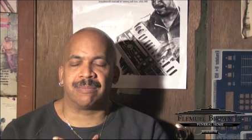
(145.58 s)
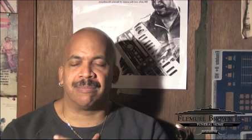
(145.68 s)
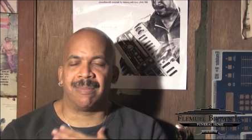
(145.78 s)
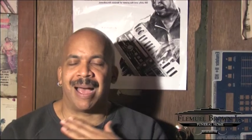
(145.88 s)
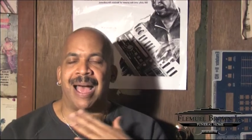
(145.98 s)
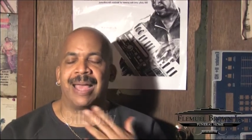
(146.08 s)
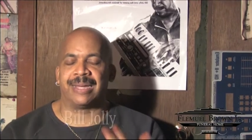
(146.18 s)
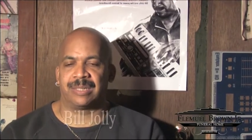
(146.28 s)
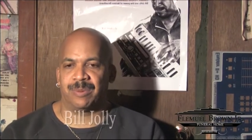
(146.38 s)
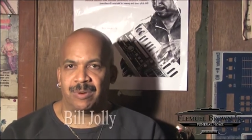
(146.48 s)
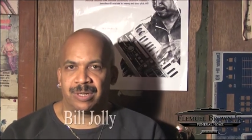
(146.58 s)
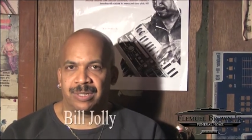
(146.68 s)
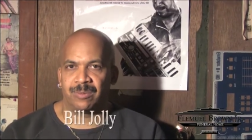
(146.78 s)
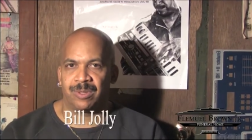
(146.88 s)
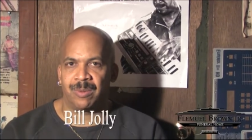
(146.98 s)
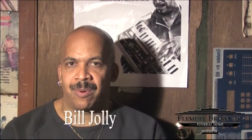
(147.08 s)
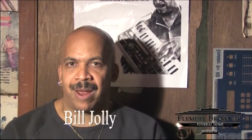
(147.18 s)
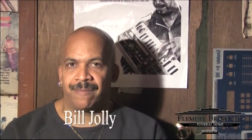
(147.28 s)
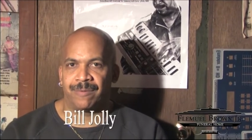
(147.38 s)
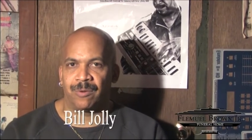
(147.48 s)
My experience with the
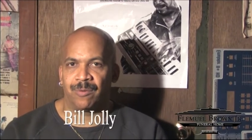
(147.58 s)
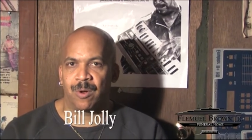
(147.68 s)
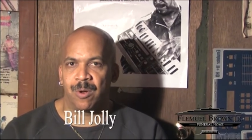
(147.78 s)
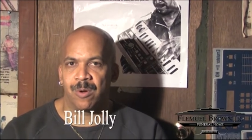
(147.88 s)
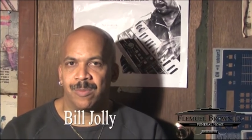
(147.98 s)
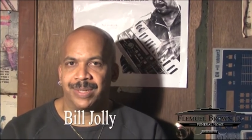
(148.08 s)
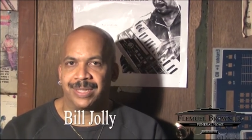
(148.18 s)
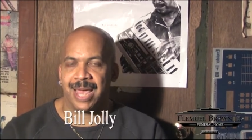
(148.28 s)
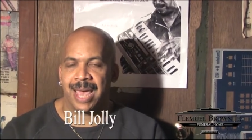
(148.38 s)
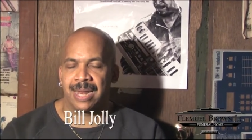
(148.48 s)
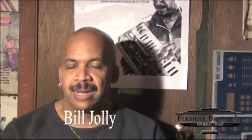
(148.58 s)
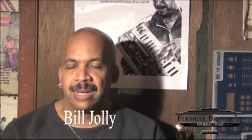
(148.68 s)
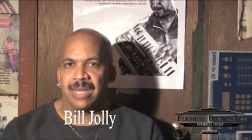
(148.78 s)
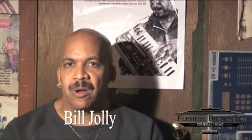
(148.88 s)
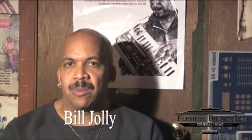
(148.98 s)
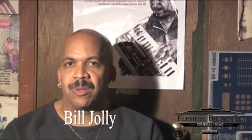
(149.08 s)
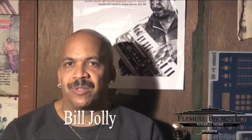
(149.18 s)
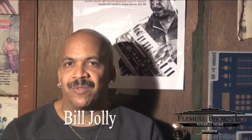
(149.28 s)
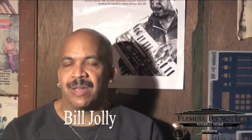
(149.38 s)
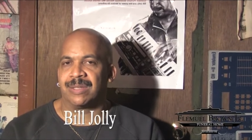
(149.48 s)
Brown Funeral Home is that it
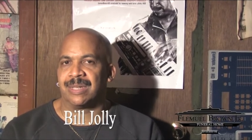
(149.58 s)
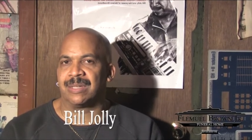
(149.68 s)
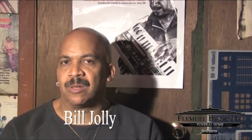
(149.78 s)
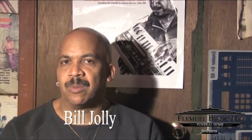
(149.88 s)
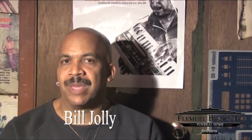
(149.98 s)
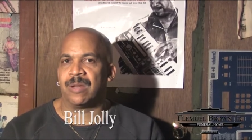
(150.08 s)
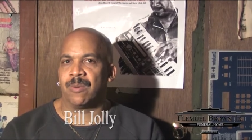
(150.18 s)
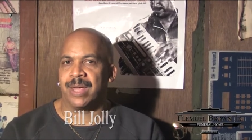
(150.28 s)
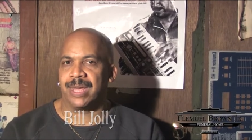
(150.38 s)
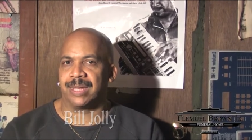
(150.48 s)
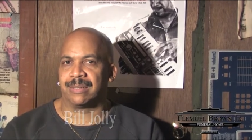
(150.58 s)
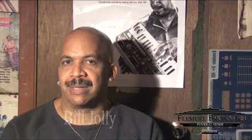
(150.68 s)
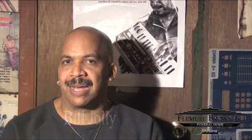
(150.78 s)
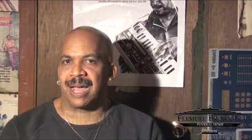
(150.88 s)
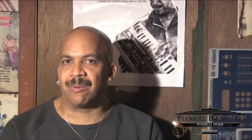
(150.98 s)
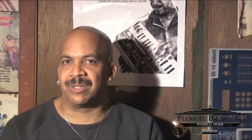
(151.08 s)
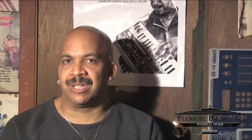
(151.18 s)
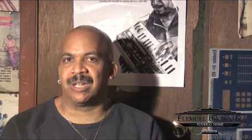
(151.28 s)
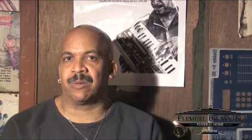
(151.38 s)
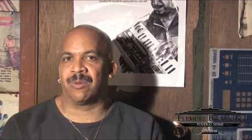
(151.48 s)
almost felt in so many ways like I was
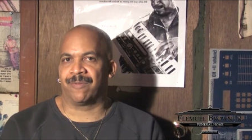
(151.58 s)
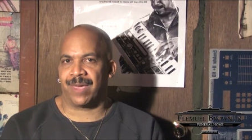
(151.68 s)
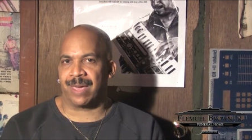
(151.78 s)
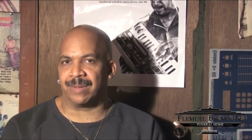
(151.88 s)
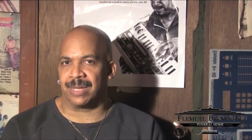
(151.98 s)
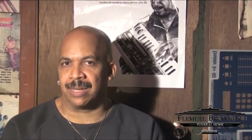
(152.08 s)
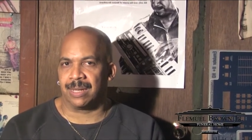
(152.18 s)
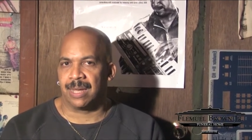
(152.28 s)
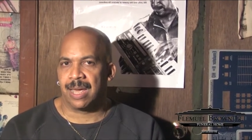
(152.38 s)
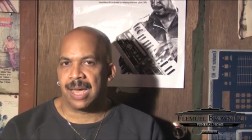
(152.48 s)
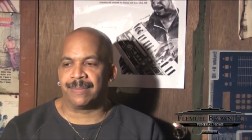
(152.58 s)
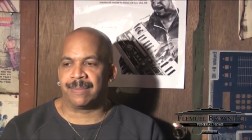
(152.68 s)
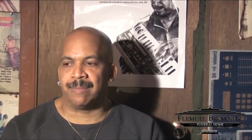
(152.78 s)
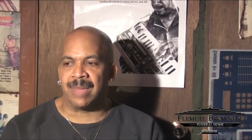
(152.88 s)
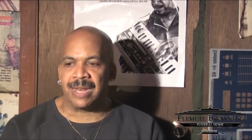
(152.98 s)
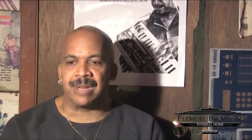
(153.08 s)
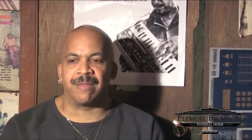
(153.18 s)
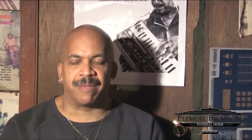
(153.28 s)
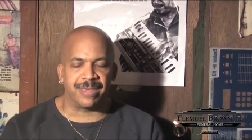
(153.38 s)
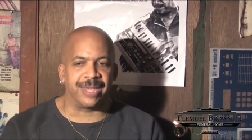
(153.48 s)
dealing with family. Many
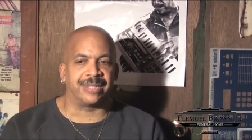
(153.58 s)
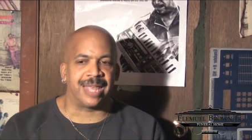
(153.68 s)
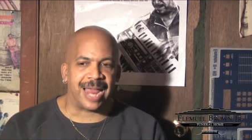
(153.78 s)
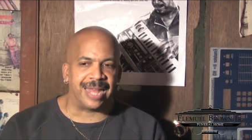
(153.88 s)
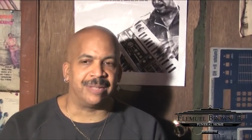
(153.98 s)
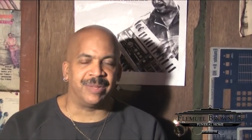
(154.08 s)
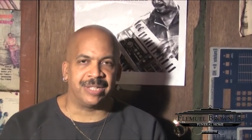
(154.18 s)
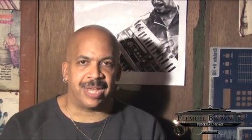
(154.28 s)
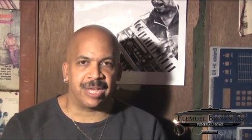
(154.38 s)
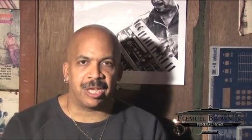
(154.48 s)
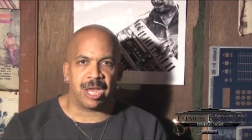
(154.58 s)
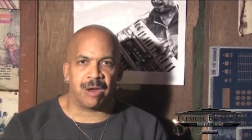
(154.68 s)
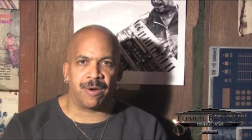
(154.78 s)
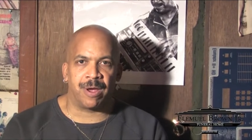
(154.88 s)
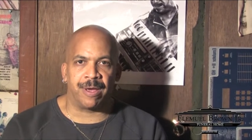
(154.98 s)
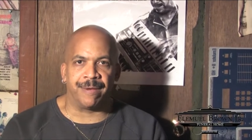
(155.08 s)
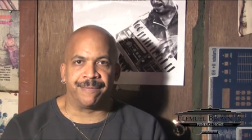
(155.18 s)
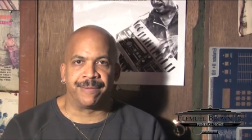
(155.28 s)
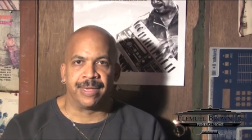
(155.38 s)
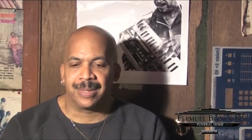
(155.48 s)
of the things that had to be taken care
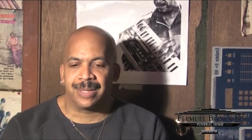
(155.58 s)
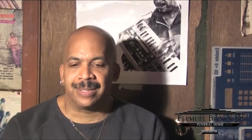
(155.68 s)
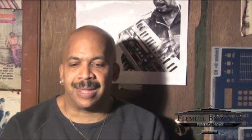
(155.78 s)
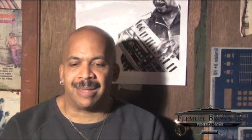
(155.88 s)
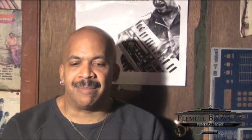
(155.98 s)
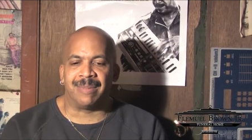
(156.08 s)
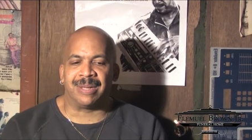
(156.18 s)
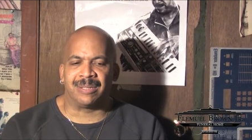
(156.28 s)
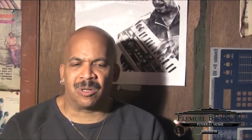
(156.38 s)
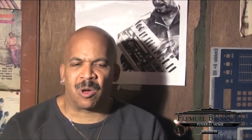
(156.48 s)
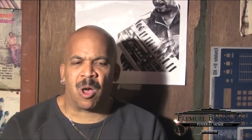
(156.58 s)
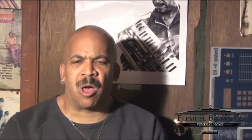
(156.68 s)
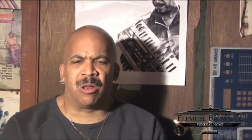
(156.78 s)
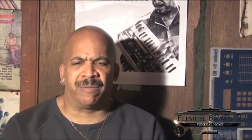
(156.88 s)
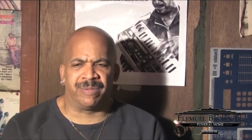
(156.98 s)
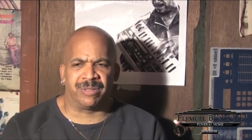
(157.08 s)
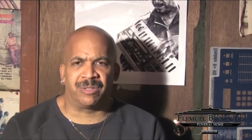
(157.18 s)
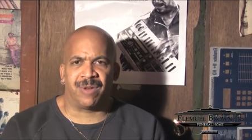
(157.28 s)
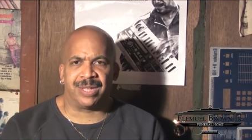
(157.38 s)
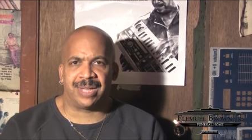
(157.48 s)
of, they, they took all of the
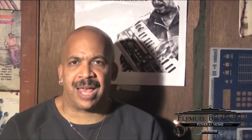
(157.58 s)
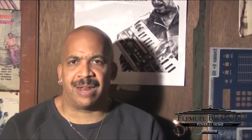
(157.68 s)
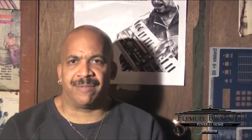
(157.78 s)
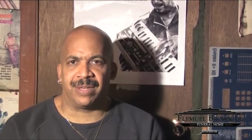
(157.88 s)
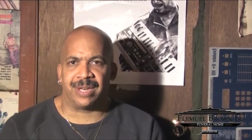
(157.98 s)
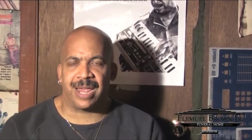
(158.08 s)
stress out of it.